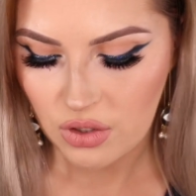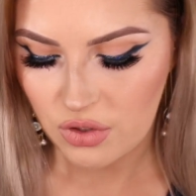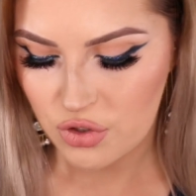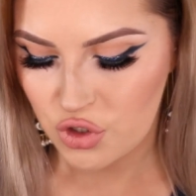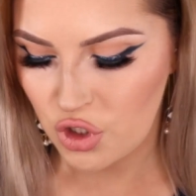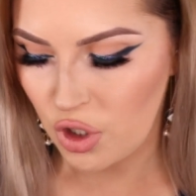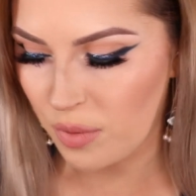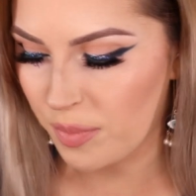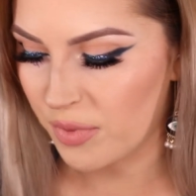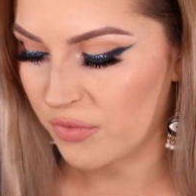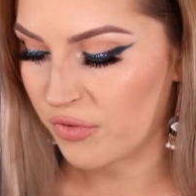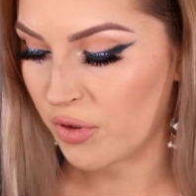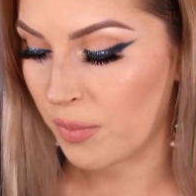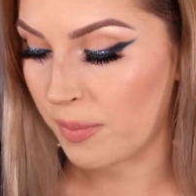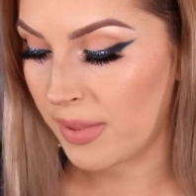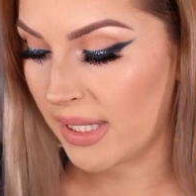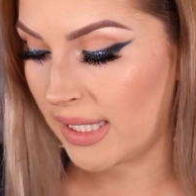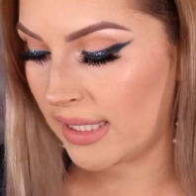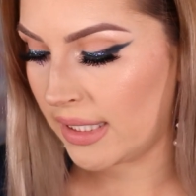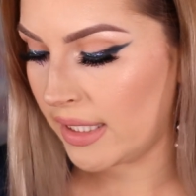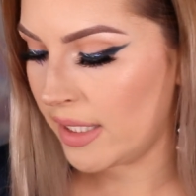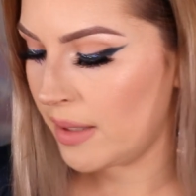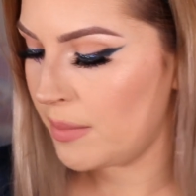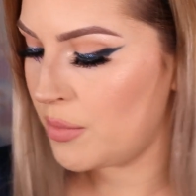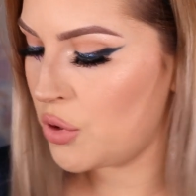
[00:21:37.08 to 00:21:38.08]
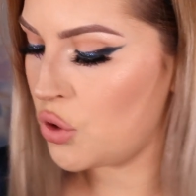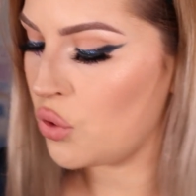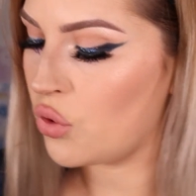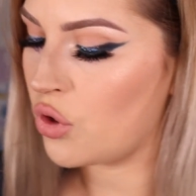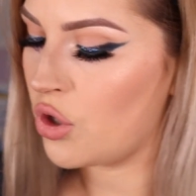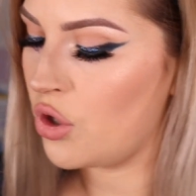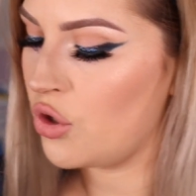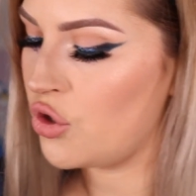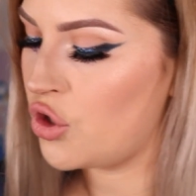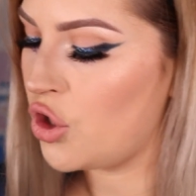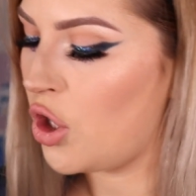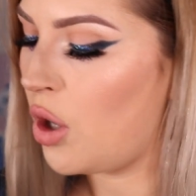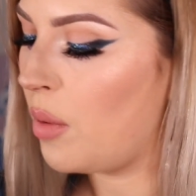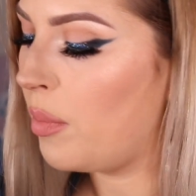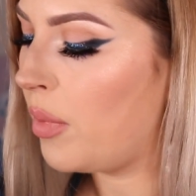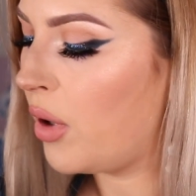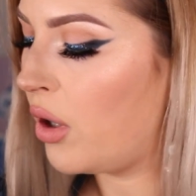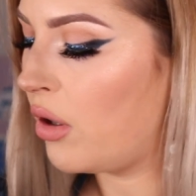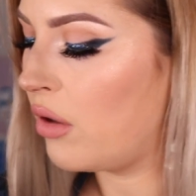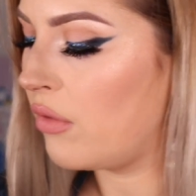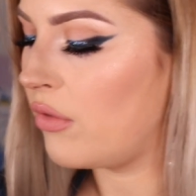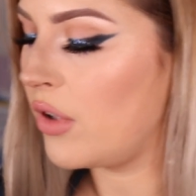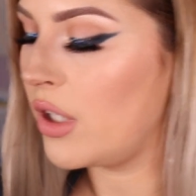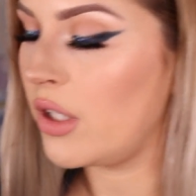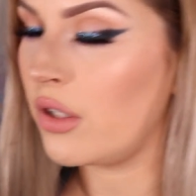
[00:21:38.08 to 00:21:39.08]
top of your bare lips or on top
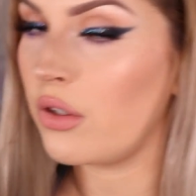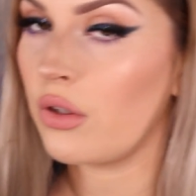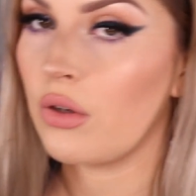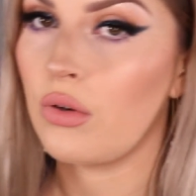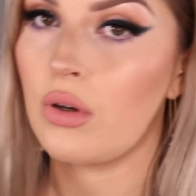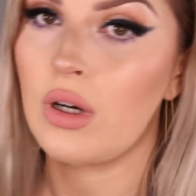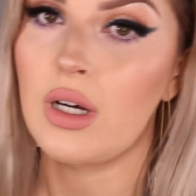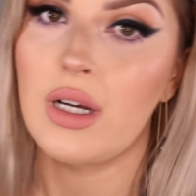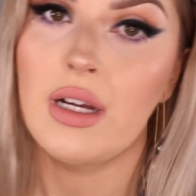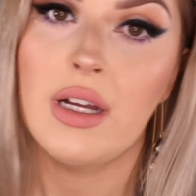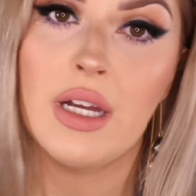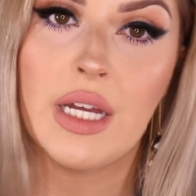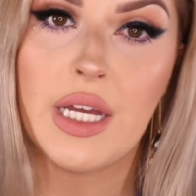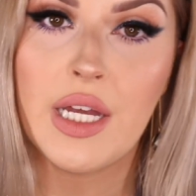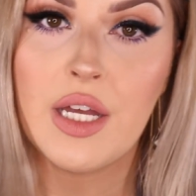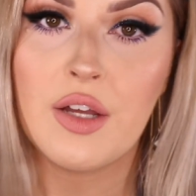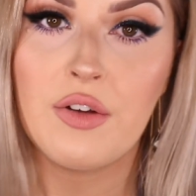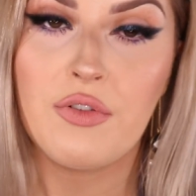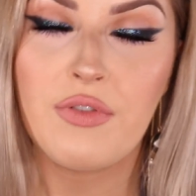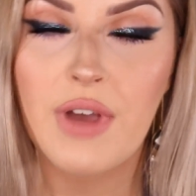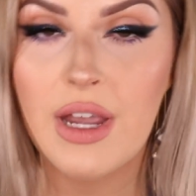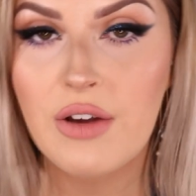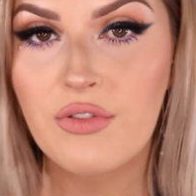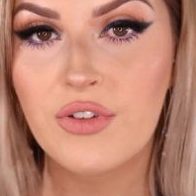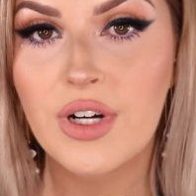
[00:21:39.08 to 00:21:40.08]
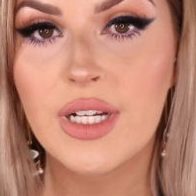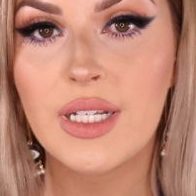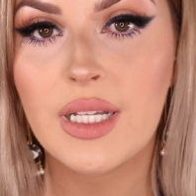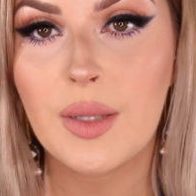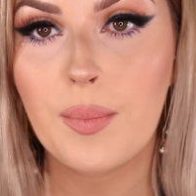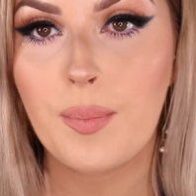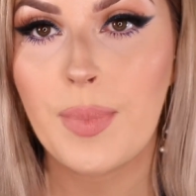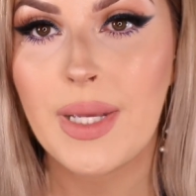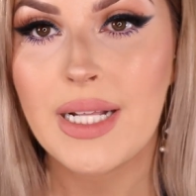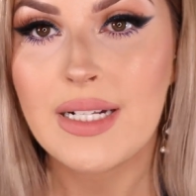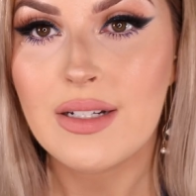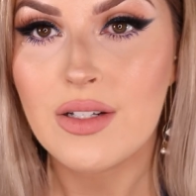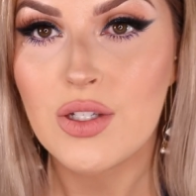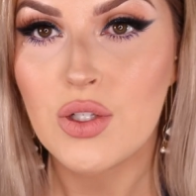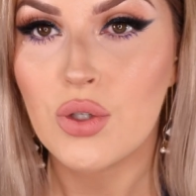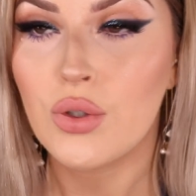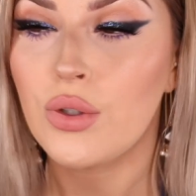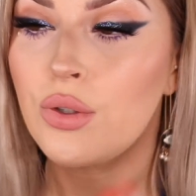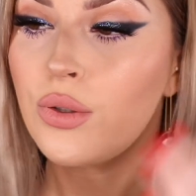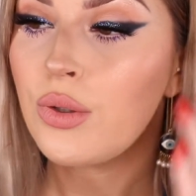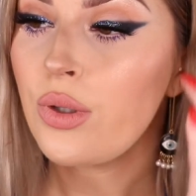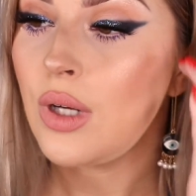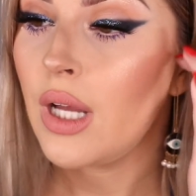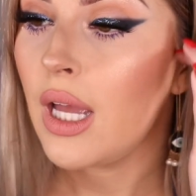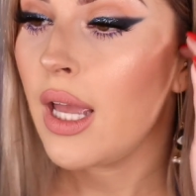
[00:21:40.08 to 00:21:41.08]
of your favorite lip
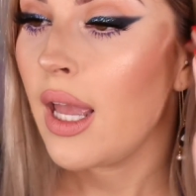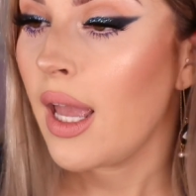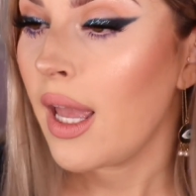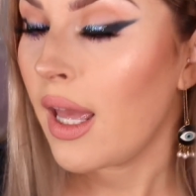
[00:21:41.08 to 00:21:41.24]
pencil,